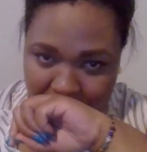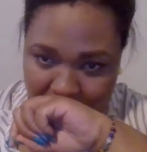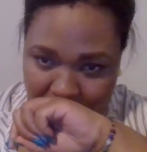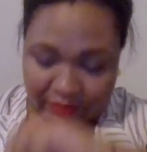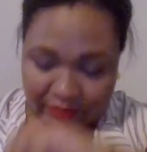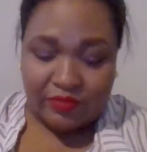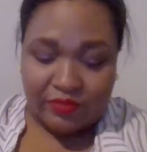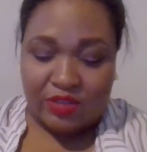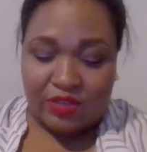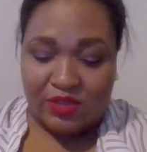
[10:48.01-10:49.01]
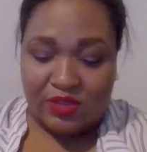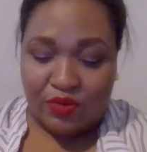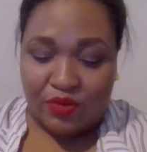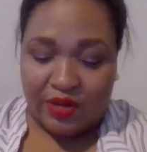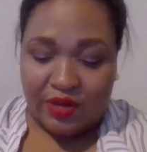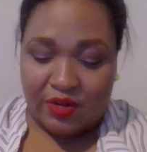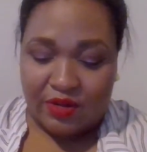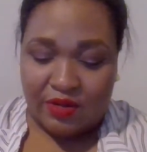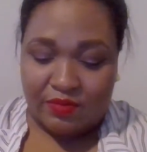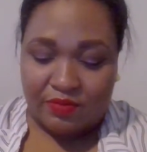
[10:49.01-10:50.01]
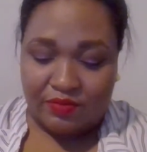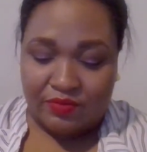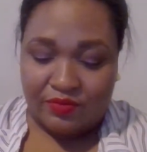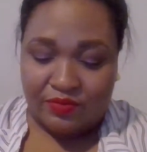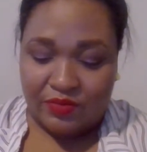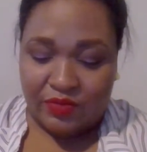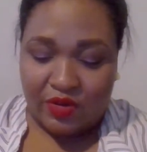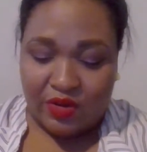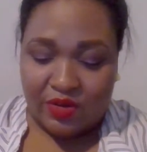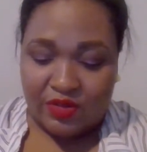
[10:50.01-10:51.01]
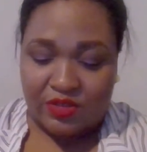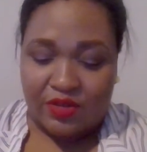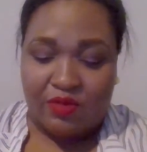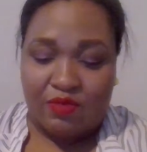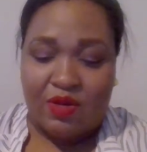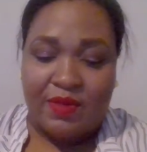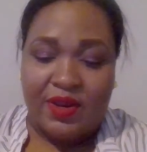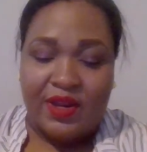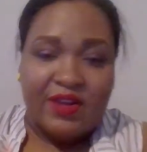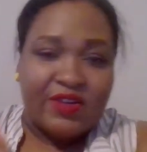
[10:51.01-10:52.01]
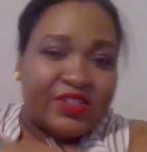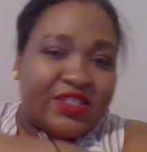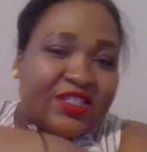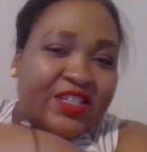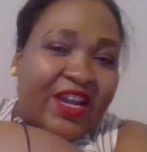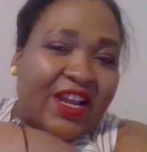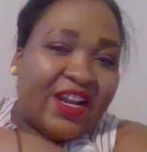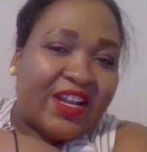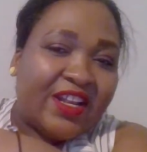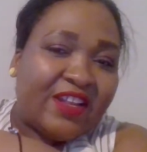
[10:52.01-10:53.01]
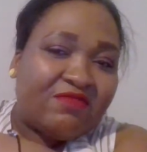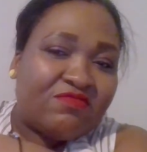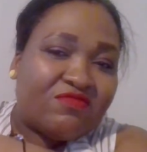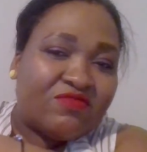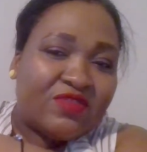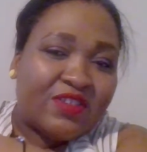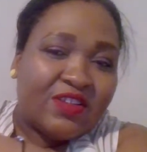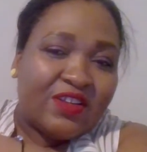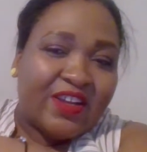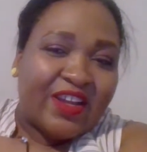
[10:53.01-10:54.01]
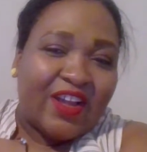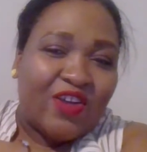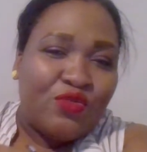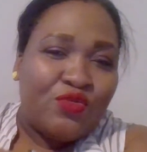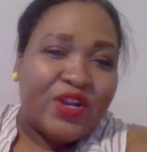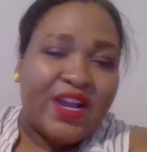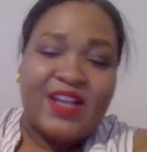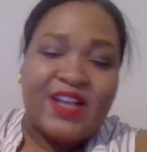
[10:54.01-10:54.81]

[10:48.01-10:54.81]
It smells really good. So you rub it in your skin. Oh, it has